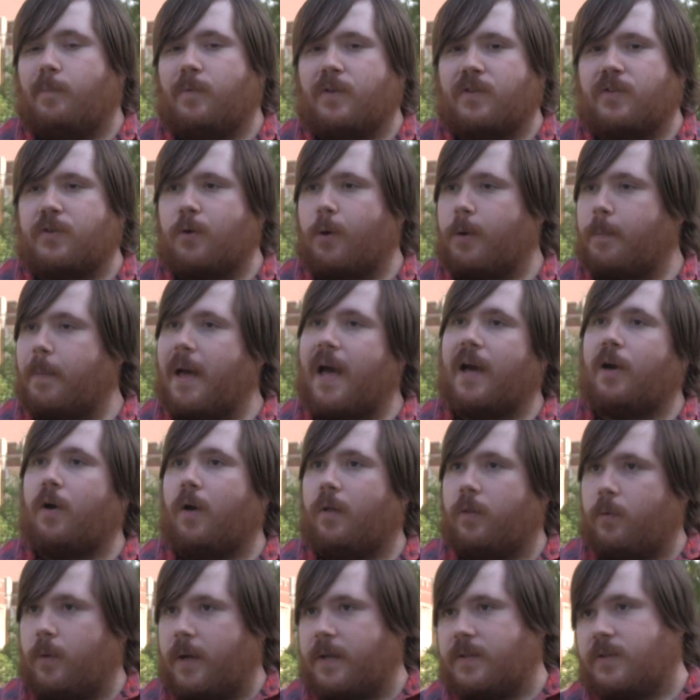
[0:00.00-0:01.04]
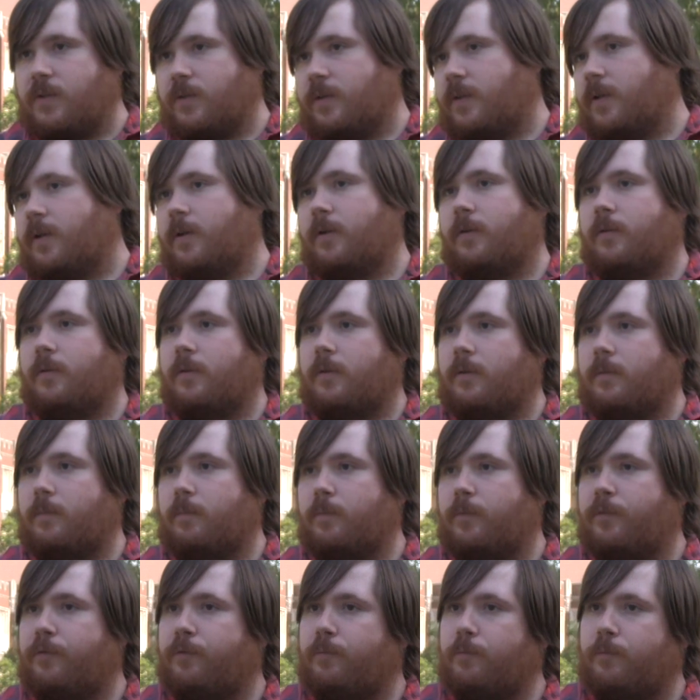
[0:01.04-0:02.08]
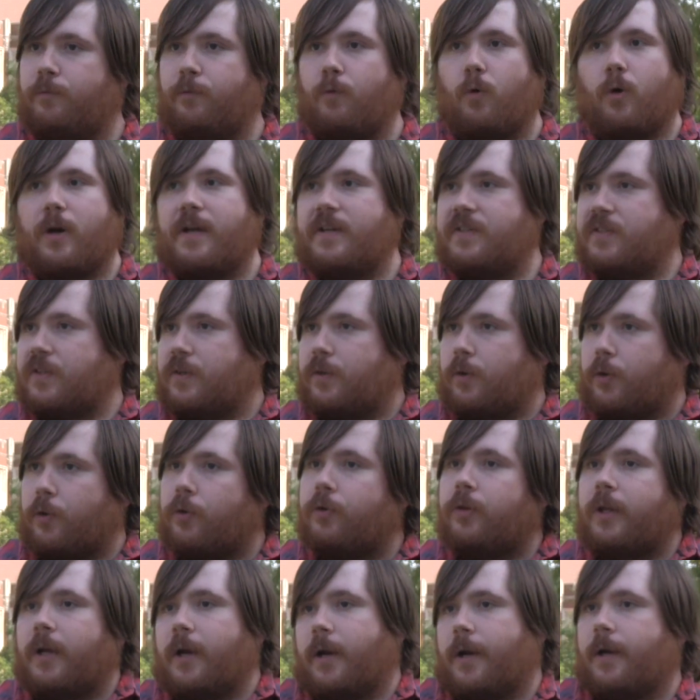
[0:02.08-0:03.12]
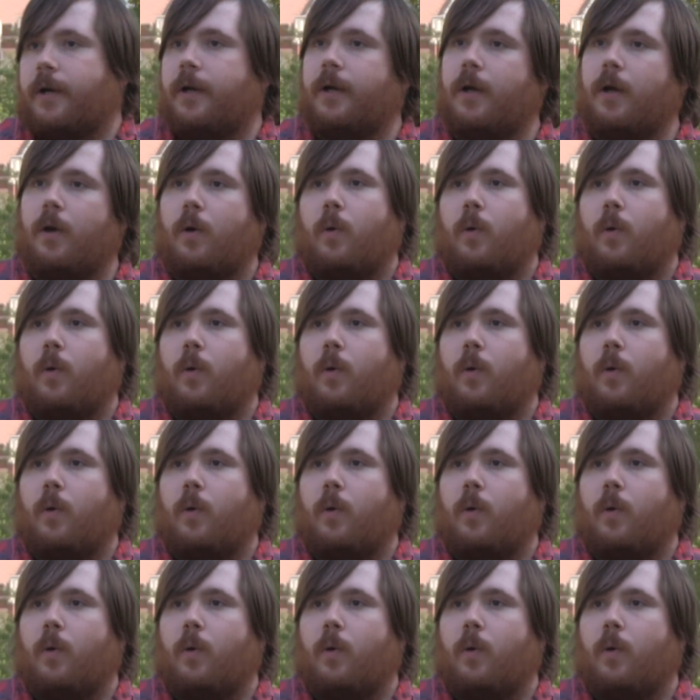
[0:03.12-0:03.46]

This going back all the way to the 40s and earlier,